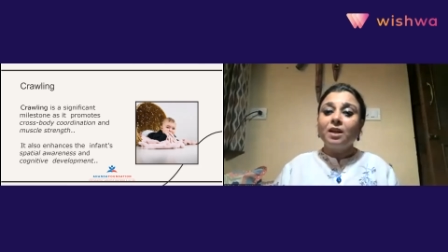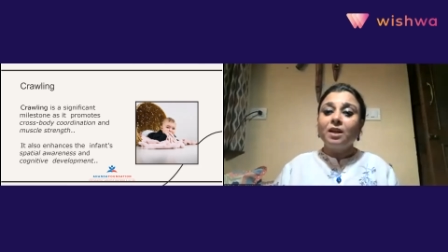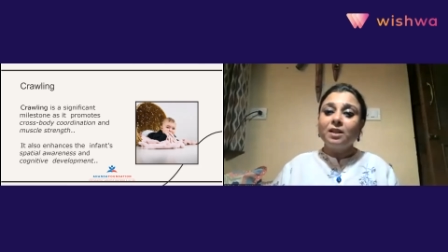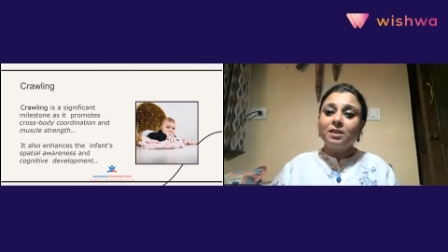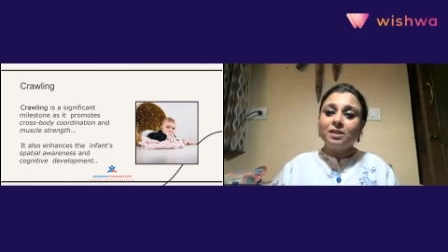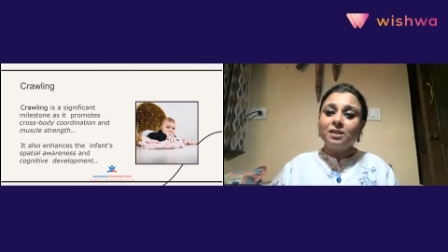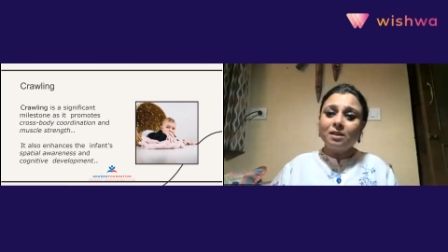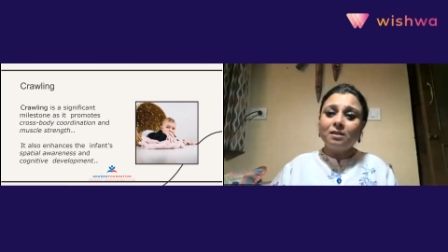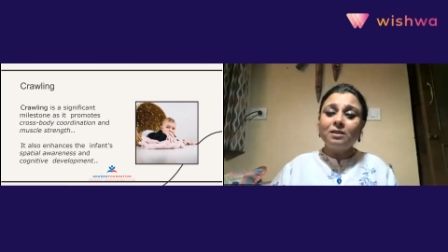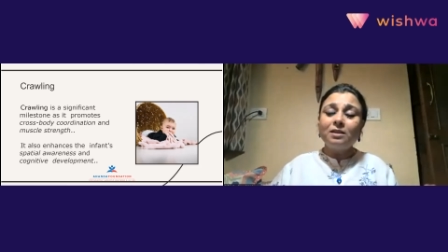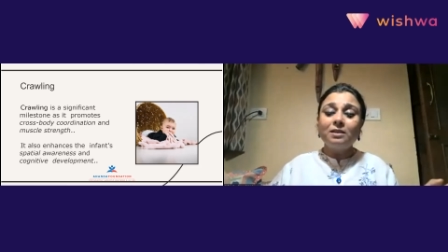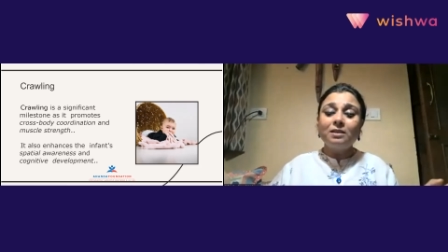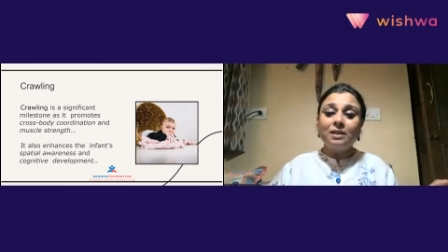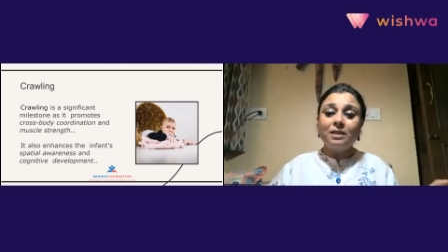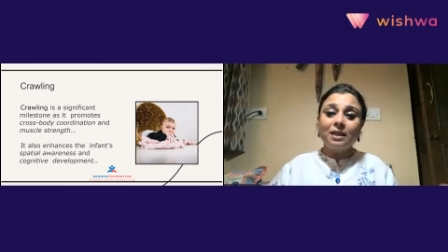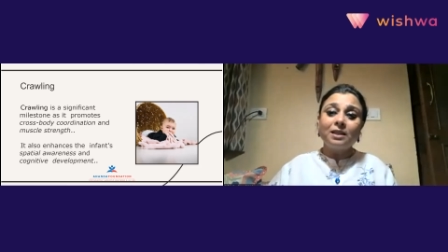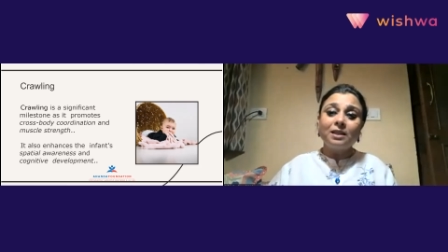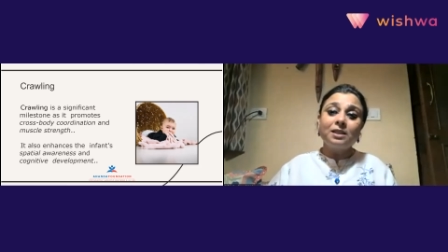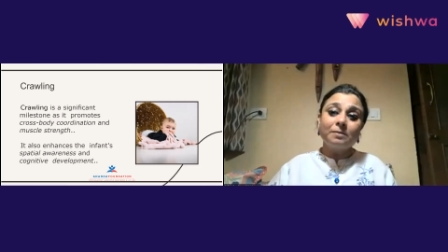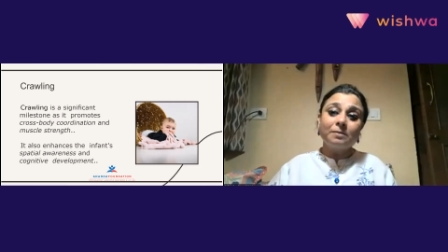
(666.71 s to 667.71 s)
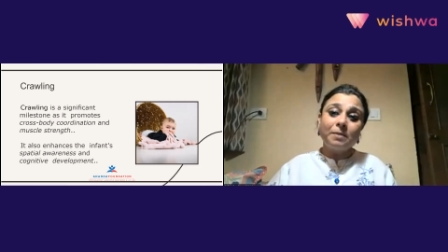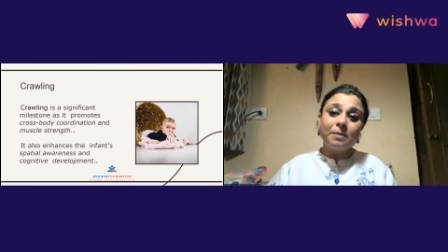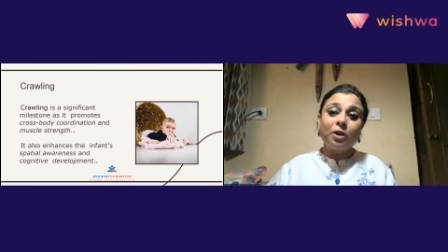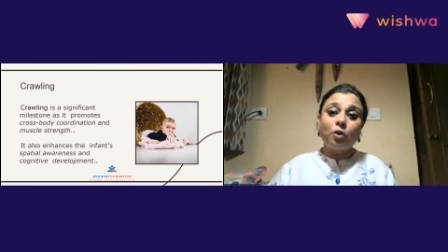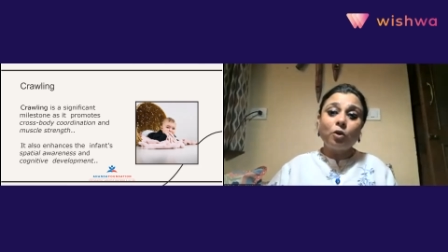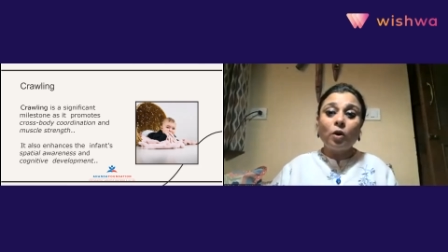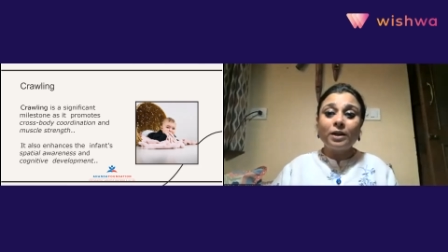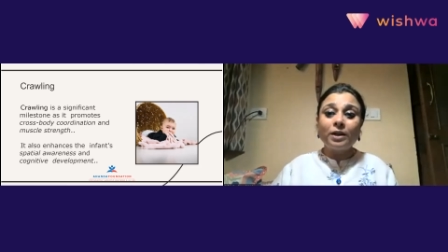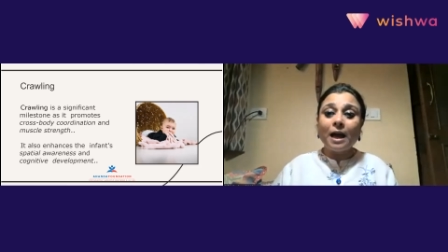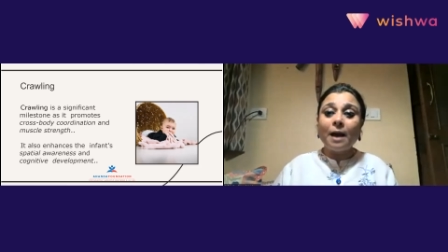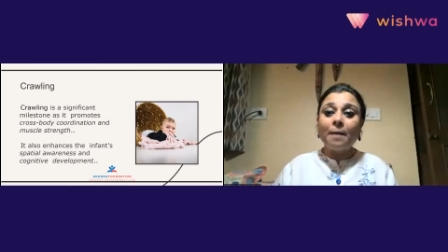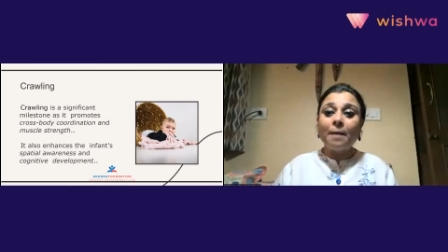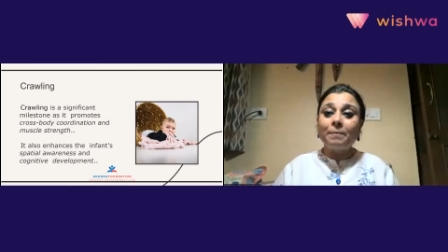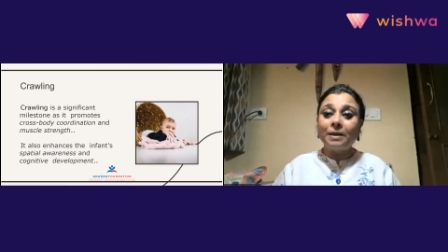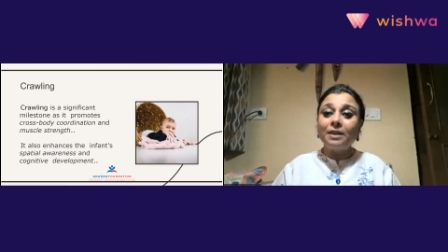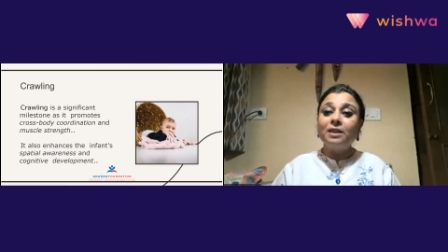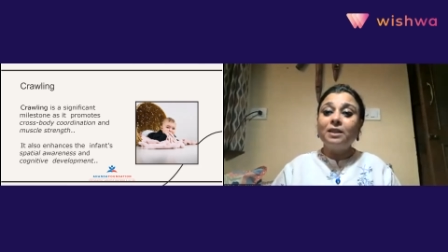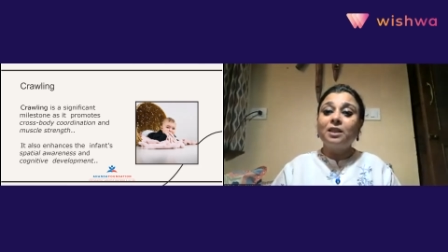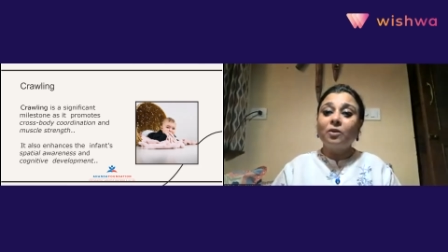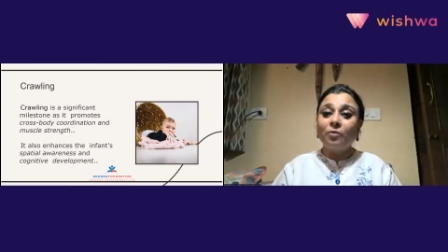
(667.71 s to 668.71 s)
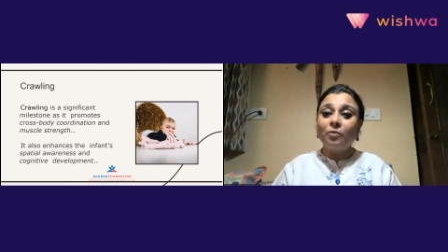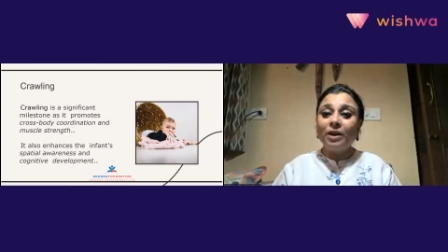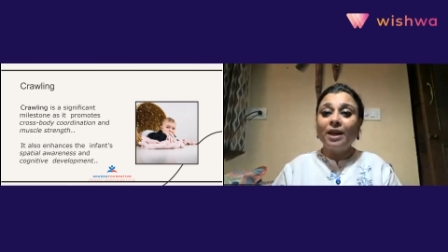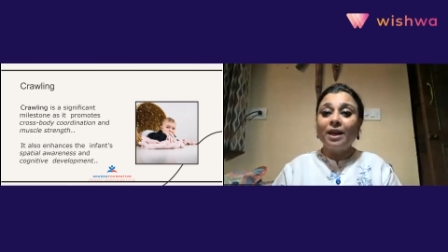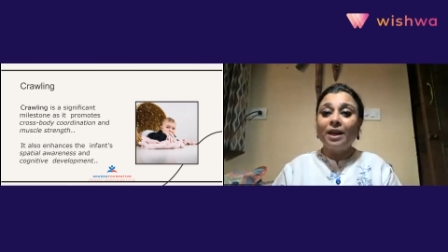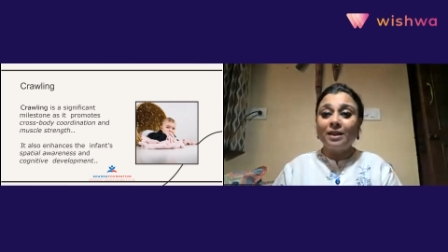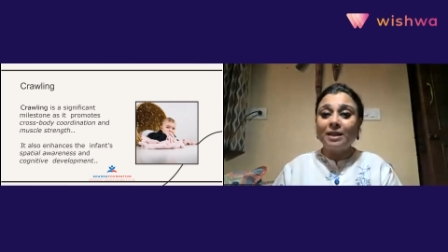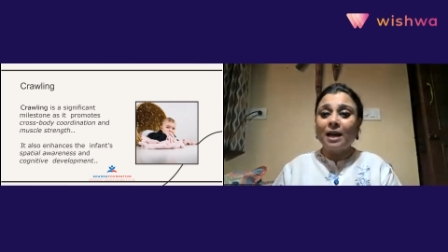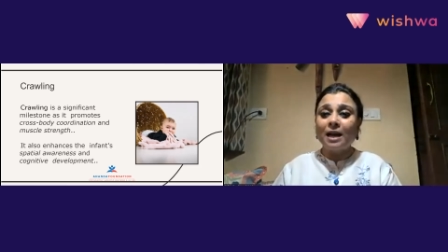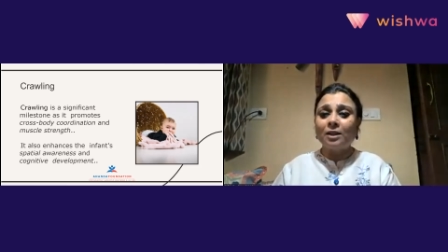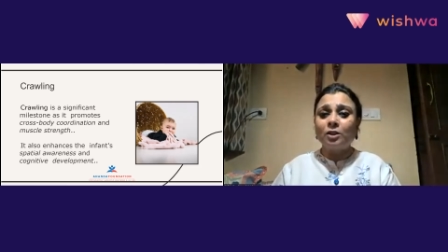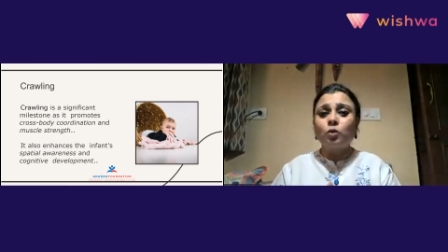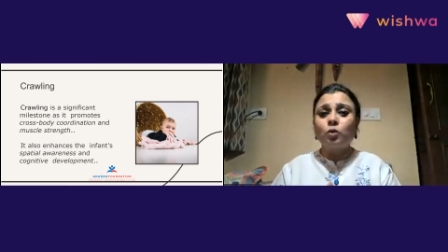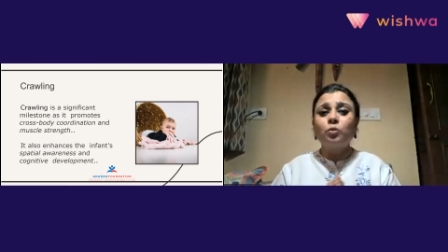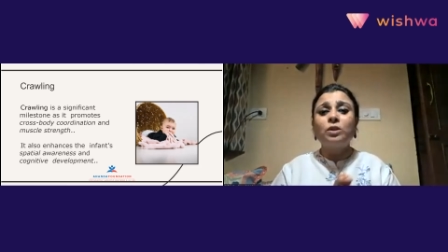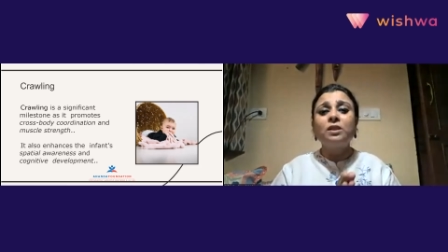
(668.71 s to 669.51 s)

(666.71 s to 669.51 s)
certain things may not happen in the way it has to.